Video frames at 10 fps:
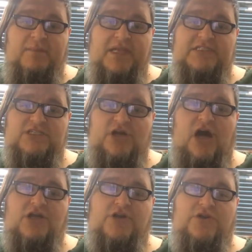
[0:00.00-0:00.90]
but he's a
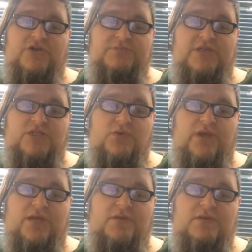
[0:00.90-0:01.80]
doctor who's been
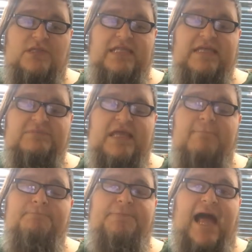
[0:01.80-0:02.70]
doing loops and